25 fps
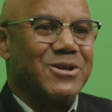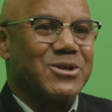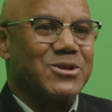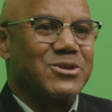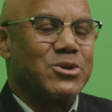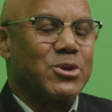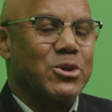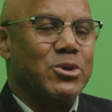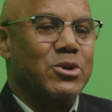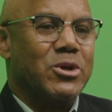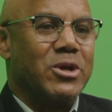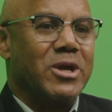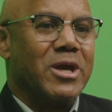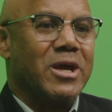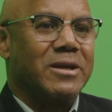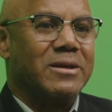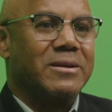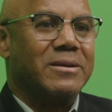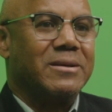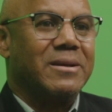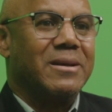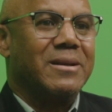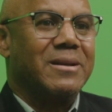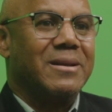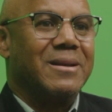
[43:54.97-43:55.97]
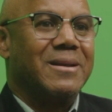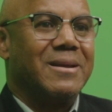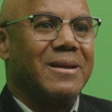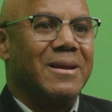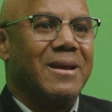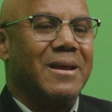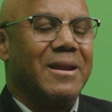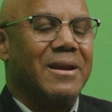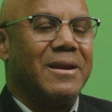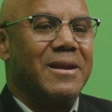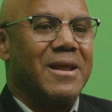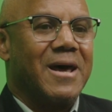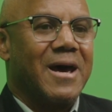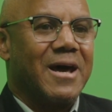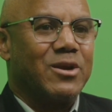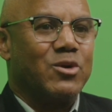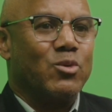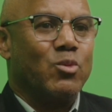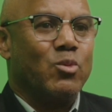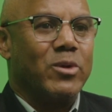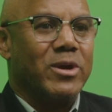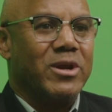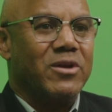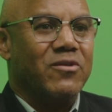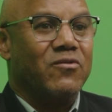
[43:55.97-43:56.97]
So you get that
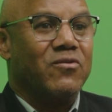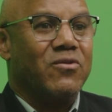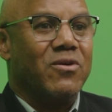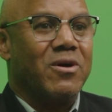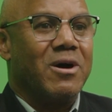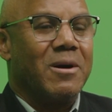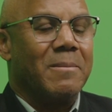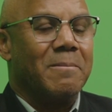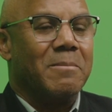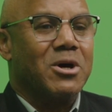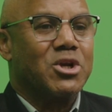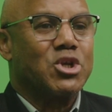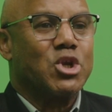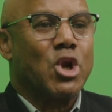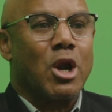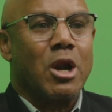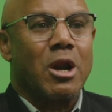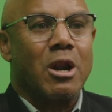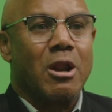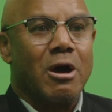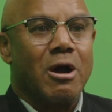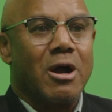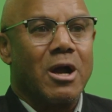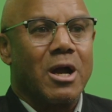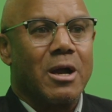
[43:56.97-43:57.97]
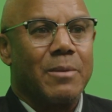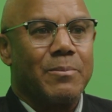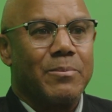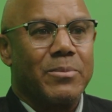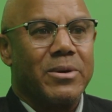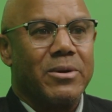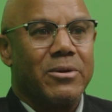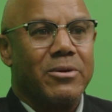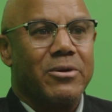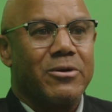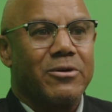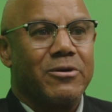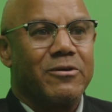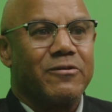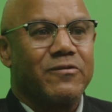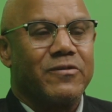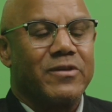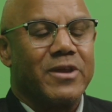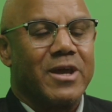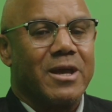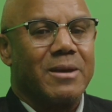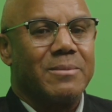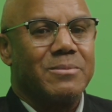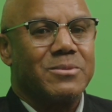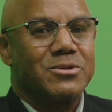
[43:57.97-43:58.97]
wind for a much longer period of
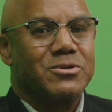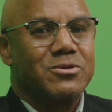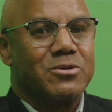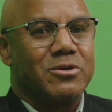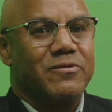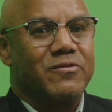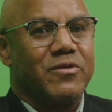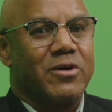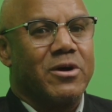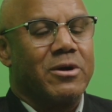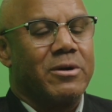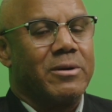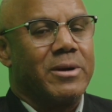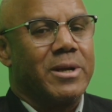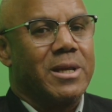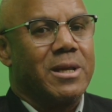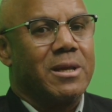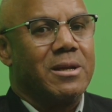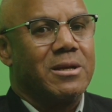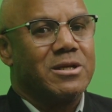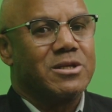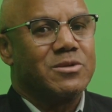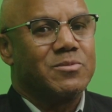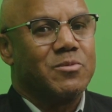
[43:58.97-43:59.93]
time. So if a hurricane is